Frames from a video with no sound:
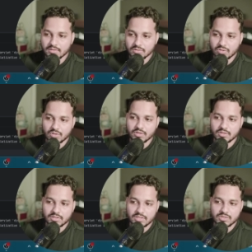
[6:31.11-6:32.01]
So
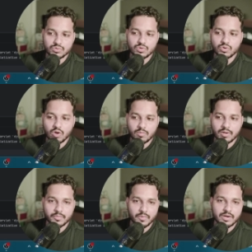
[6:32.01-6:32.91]
this tool
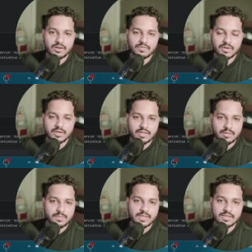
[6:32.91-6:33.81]
callback provider will
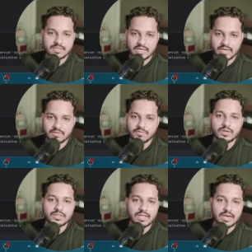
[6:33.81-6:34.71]
keep things ready
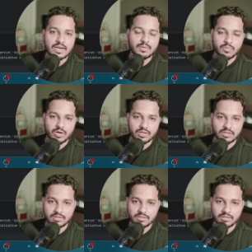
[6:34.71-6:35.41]
for the LLM model.